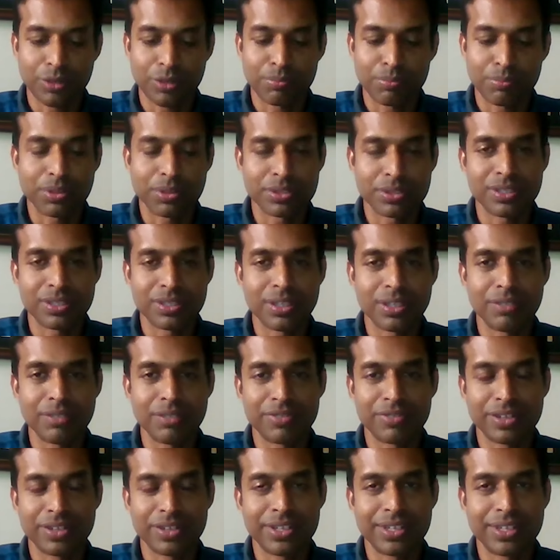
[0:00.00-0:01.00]
on a personal
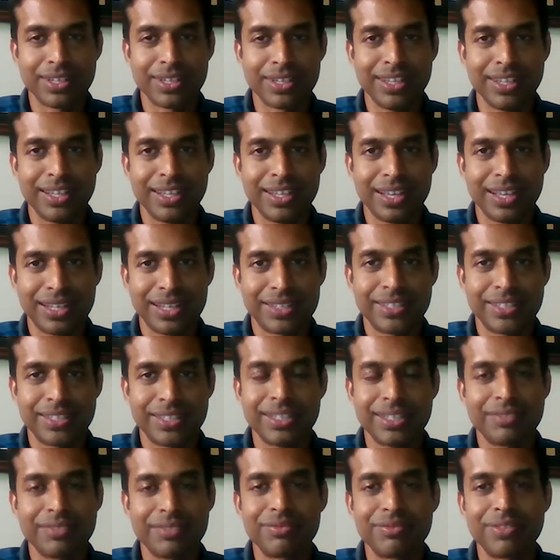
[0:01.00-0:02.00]
front, I
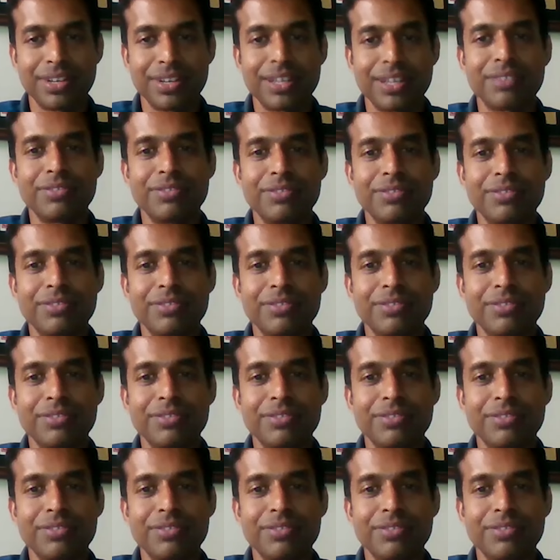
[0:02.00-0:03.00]
think I've loved
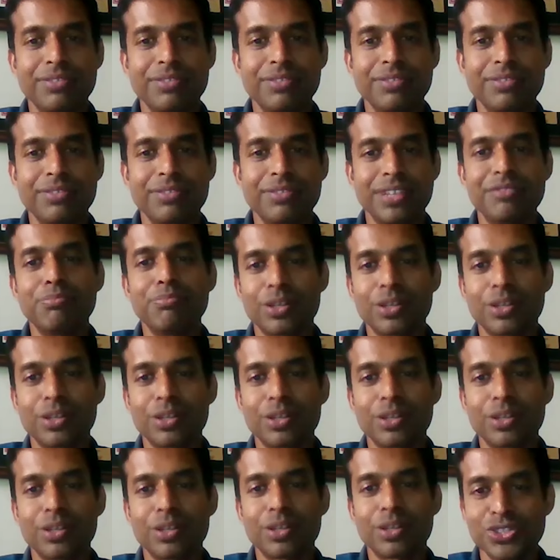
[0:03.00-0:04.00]
every
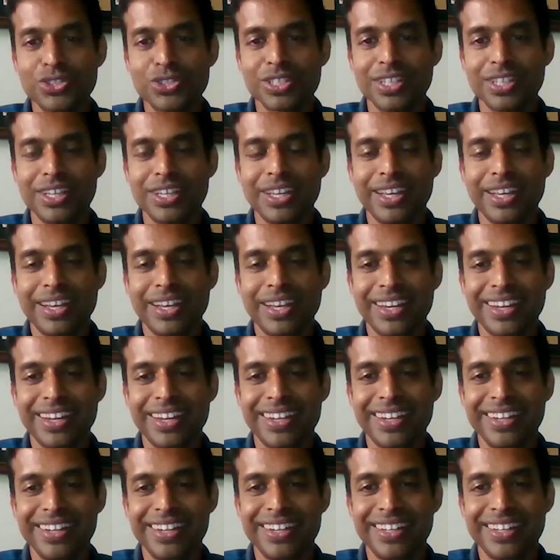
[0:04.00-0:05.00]
challenge.
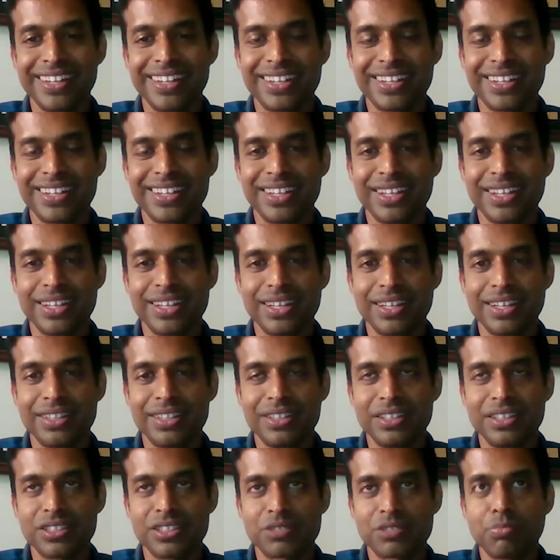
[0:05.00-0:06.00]
And
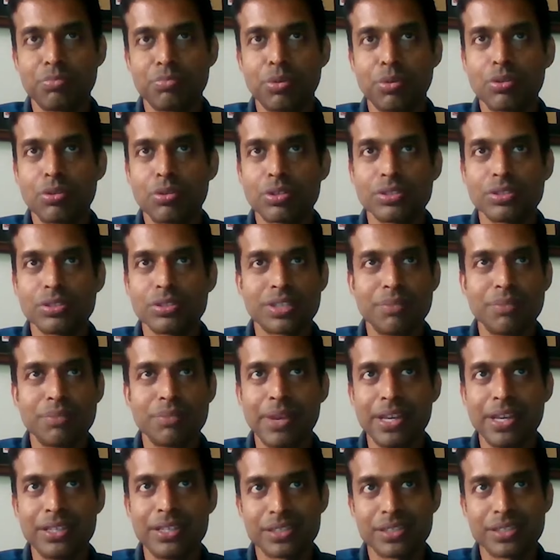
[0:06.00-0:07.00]
the sport is
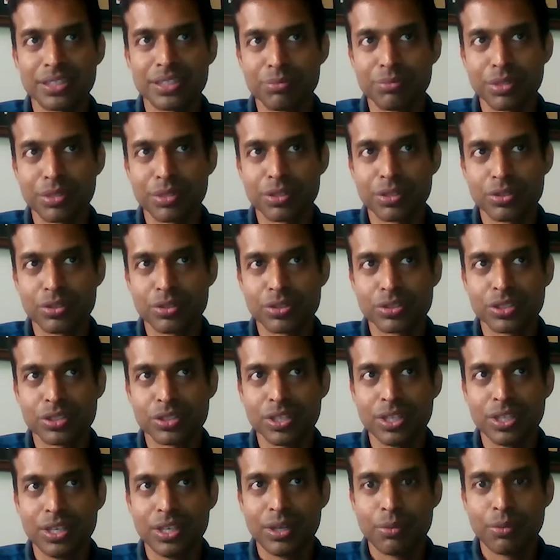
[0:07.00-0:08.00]
amazing
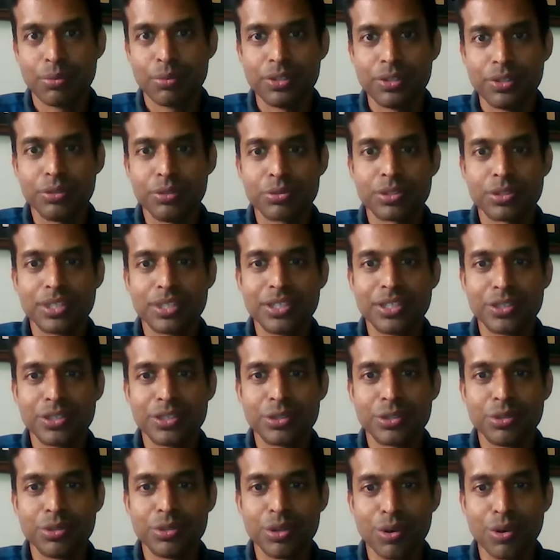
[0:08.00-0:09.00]
because when you think
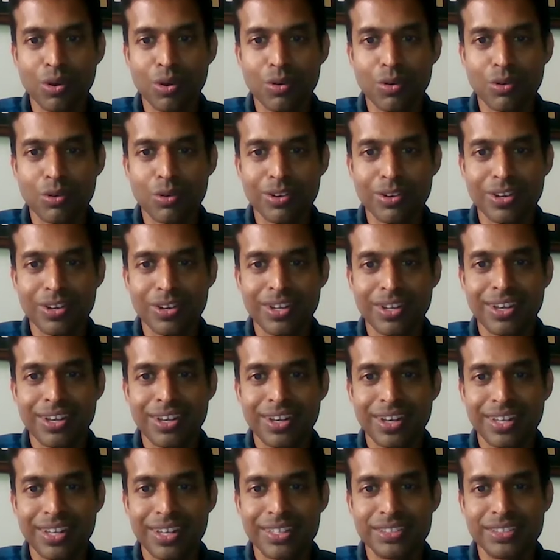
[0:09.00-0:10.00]
you know,
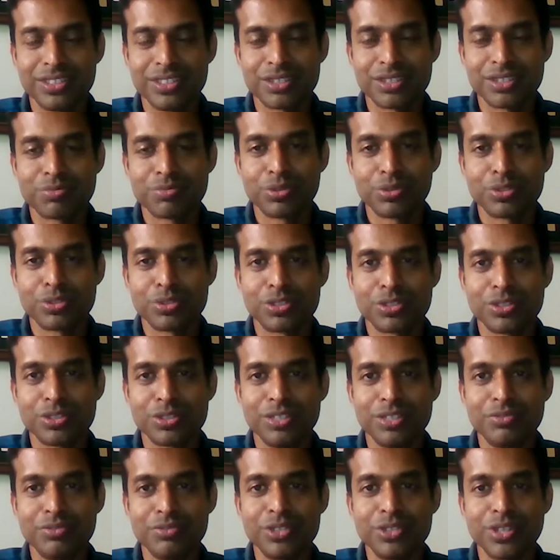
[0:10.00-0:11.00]
I just
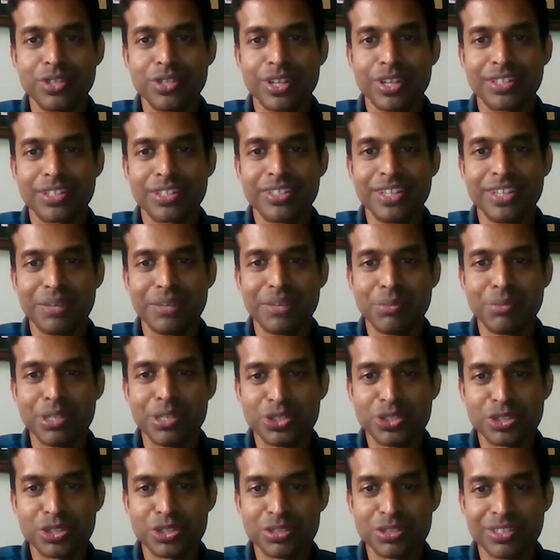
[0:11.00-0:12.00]
gives you another
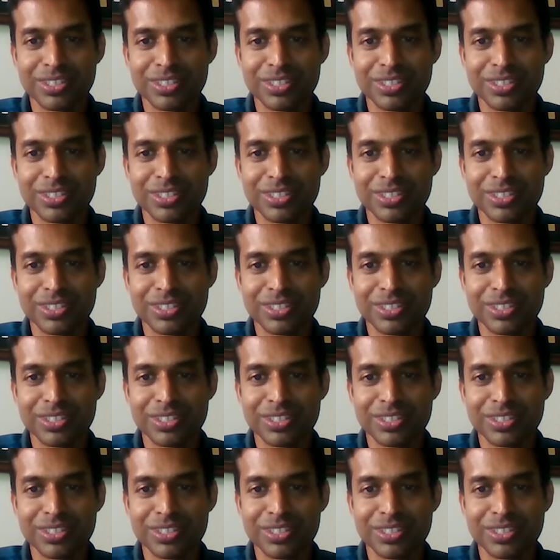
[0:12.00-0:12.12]
dimension